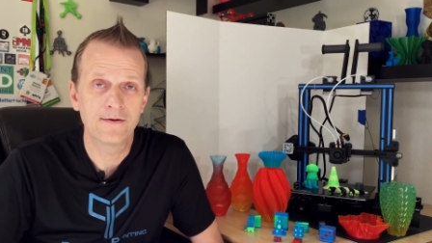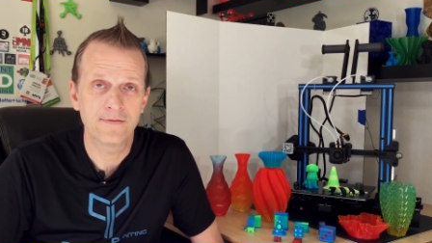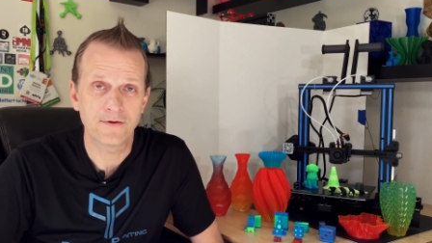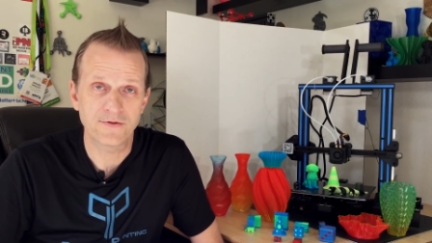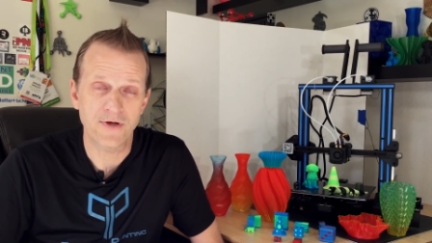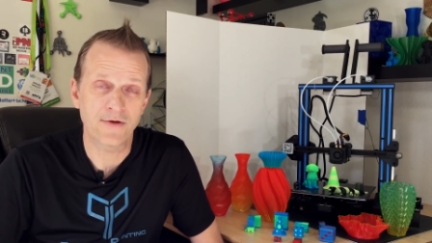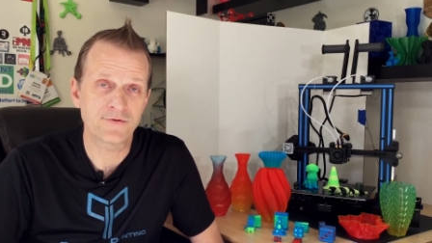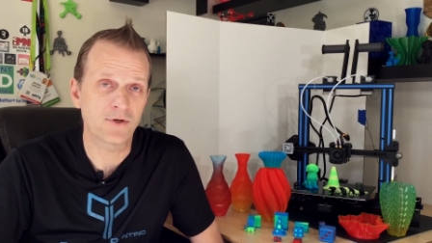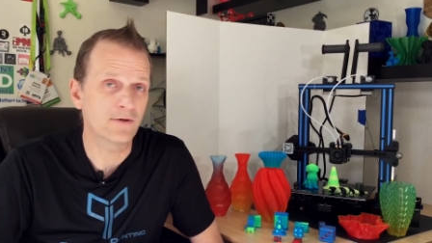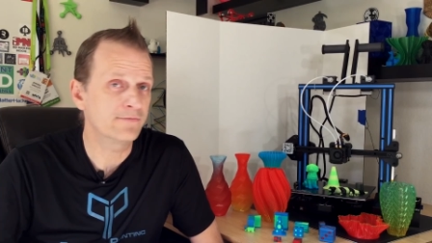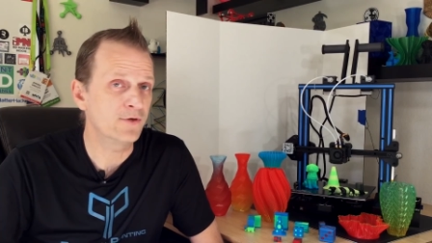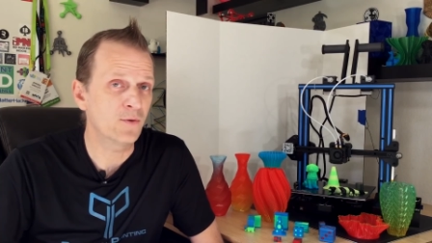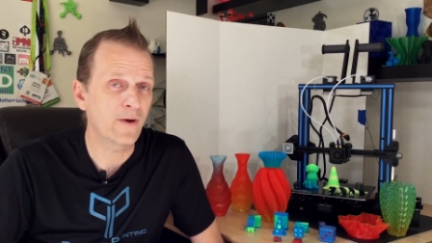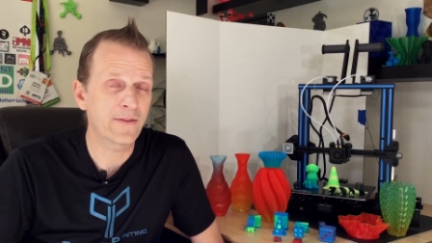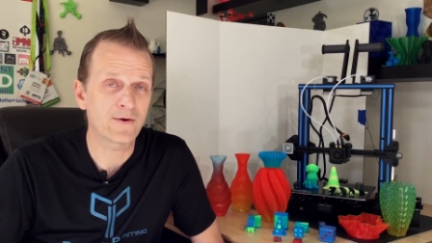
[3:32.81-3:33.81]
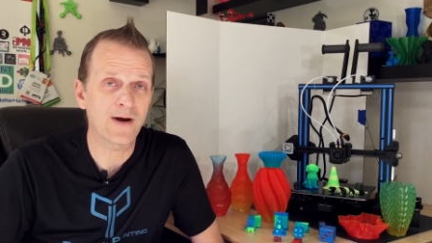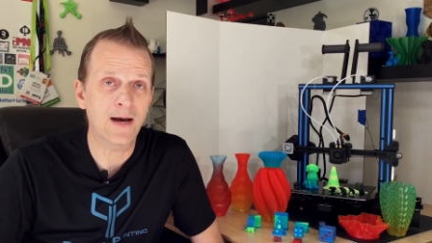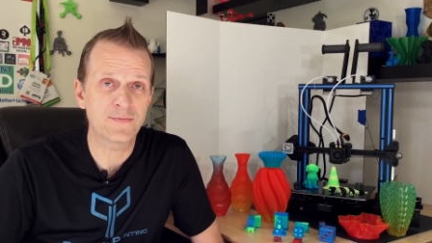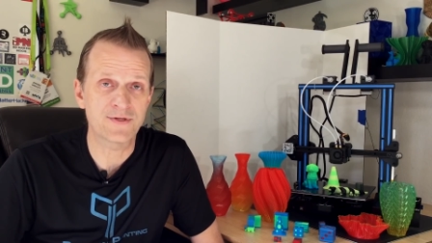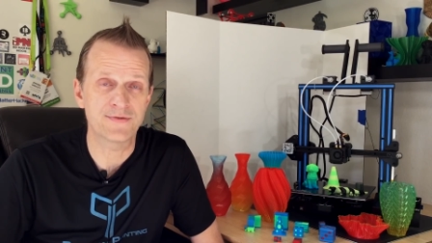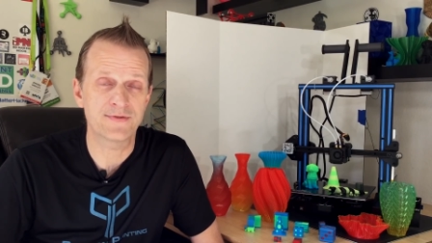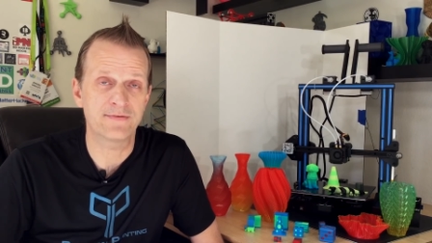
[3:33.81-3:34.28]
There's also a few other
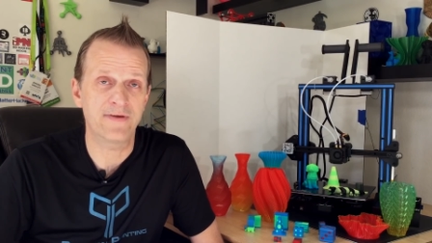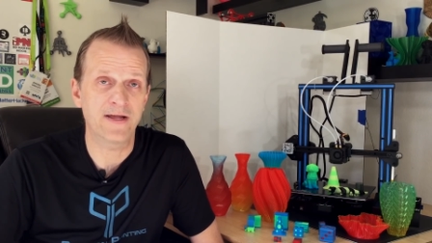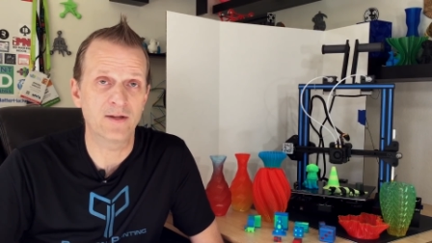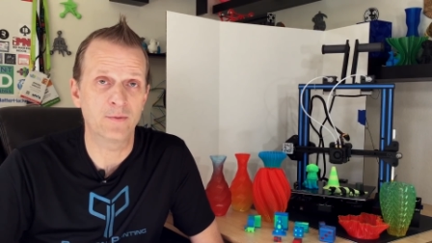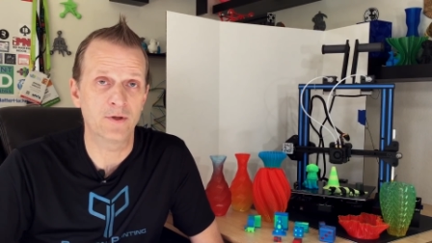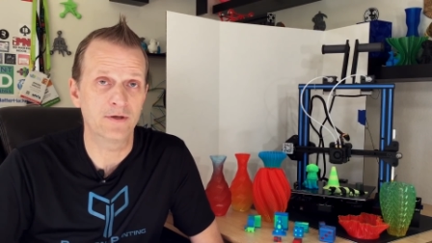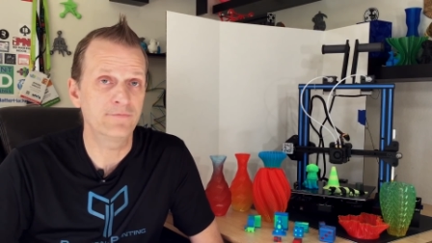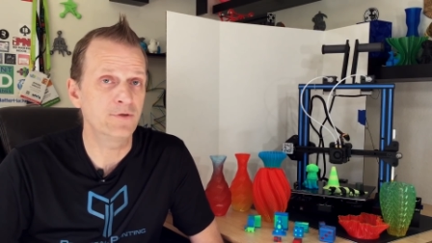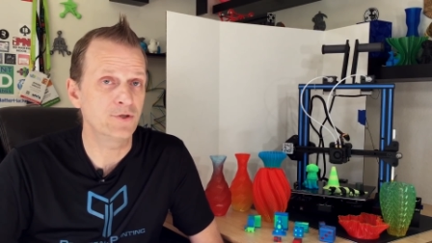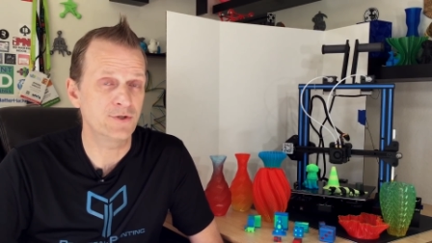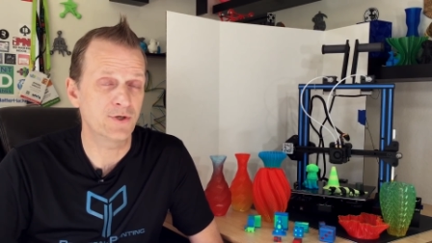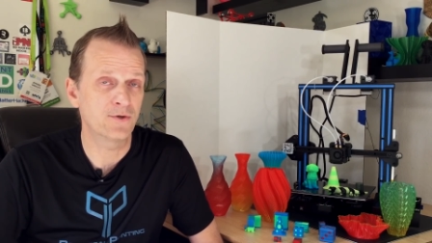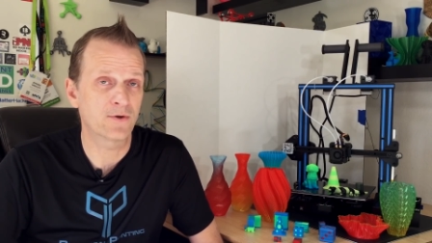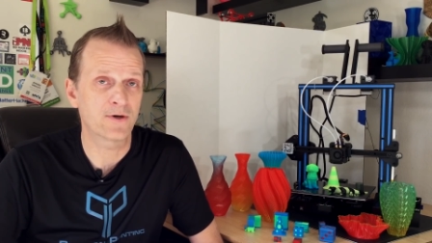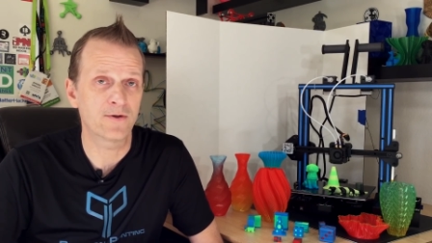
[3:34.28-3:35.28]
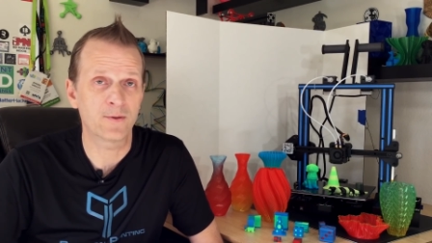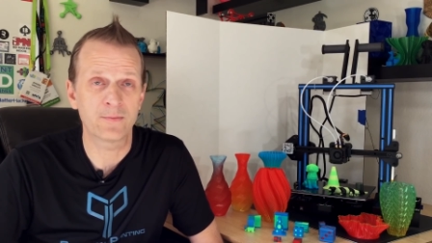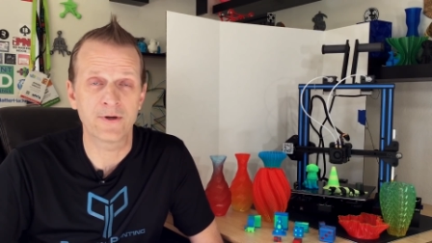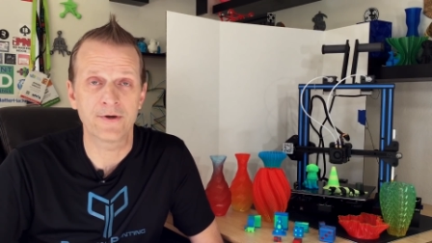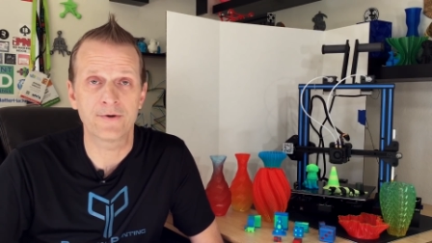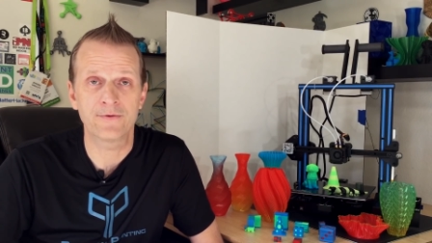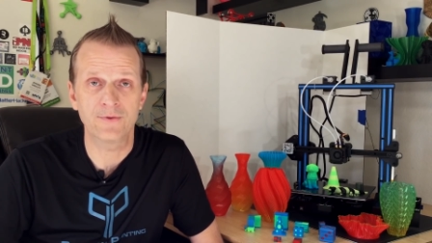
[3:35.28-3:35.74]
options available if you should order the
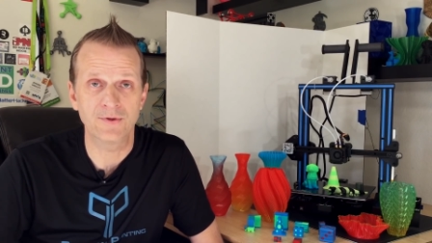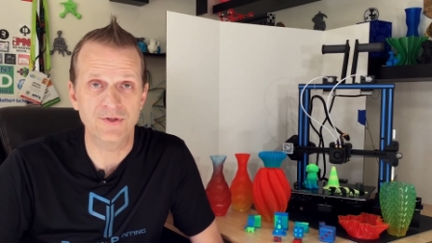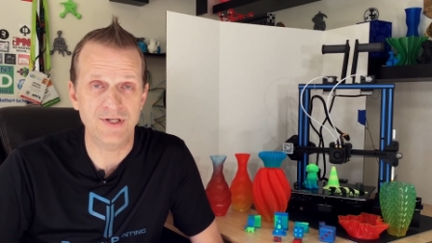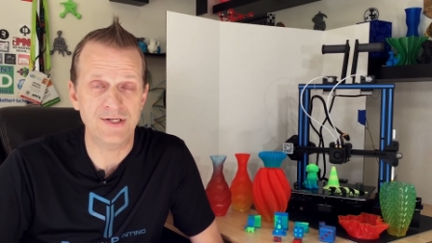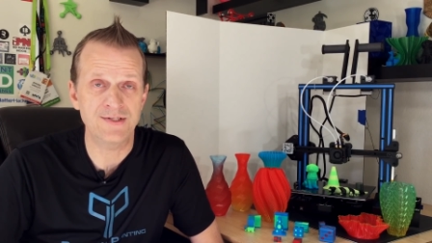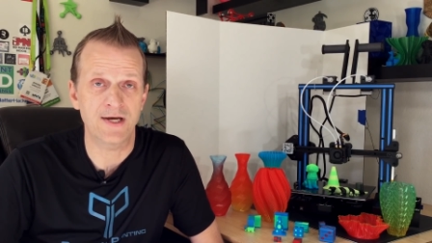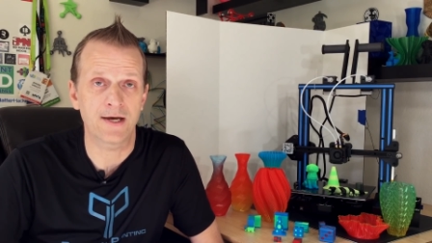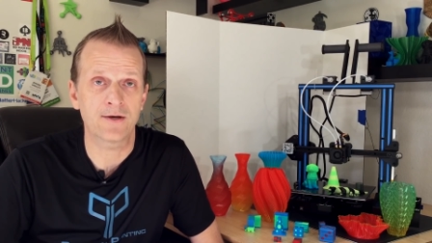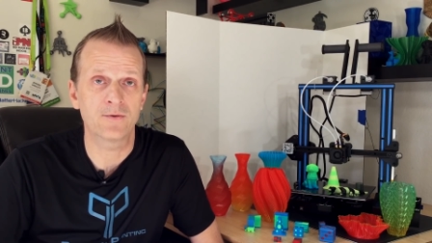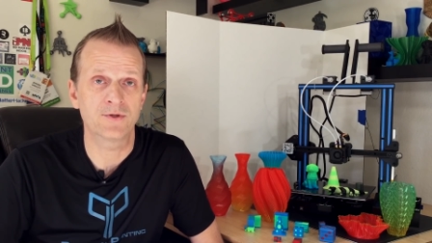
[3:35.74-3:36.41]
printer through Geeetech,